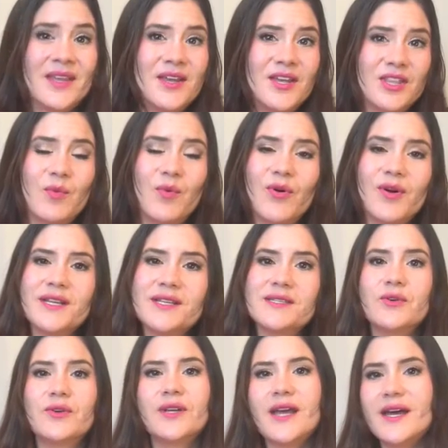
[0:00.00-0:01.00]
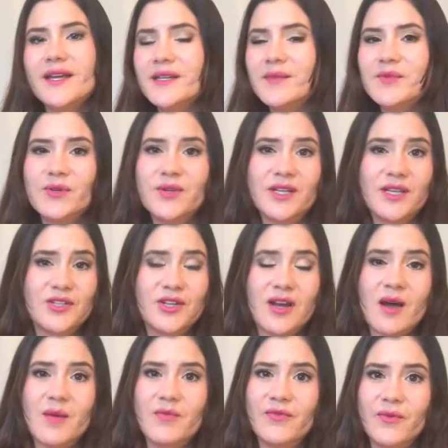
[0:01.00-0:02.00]
The point is you could end up doing a
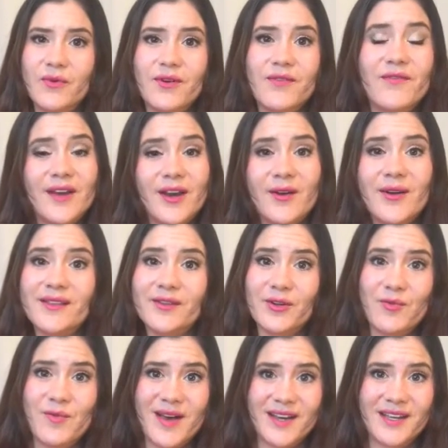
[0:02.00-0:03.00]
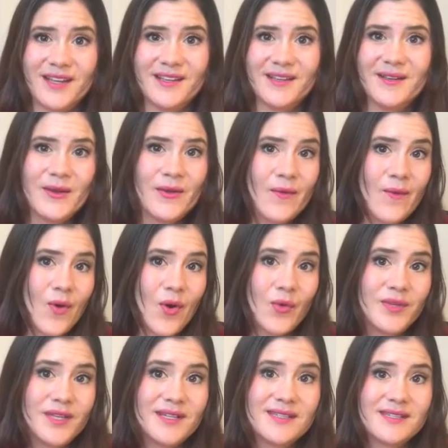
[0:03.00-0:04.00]
job for very little money,
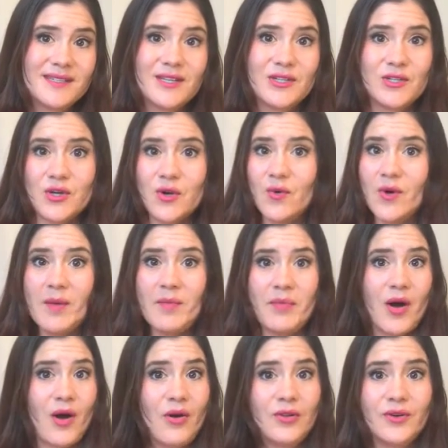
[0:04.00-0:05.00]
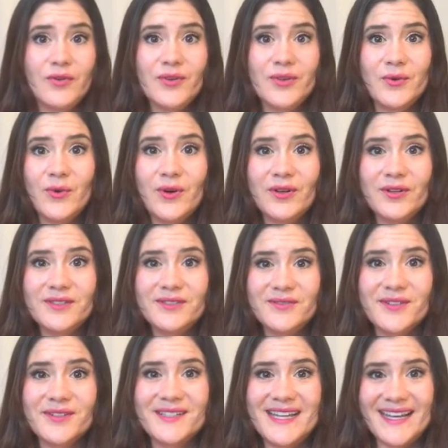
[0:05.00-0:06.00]
only to see it show up all over the world
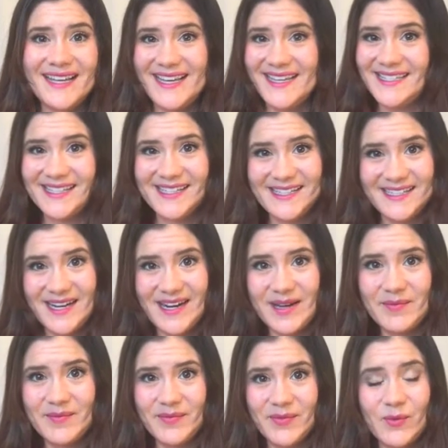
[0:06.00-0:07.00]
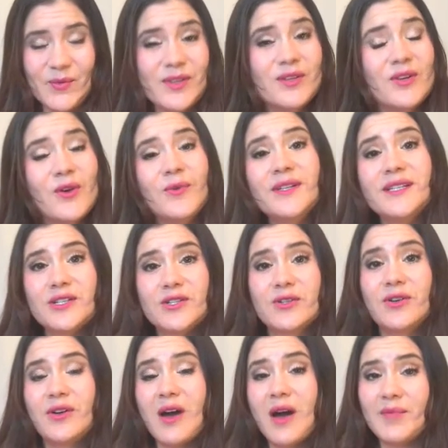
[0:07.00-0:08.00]
for decades at a time, with no
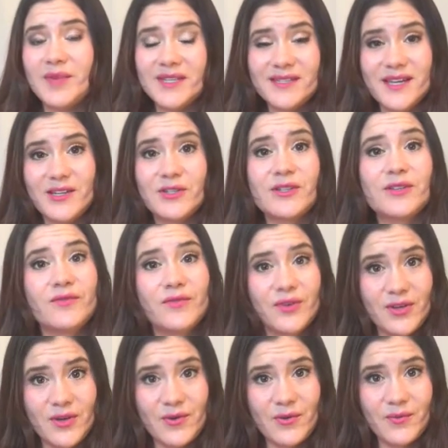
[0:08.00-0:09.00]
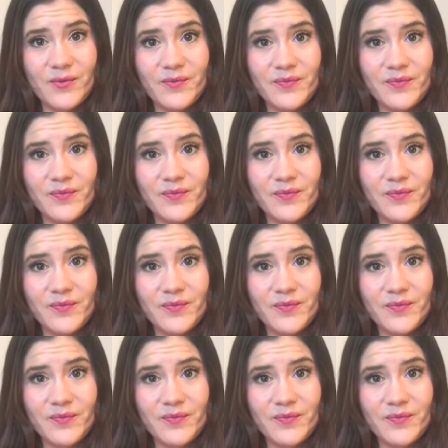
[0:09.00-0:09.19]
additional compensation for you.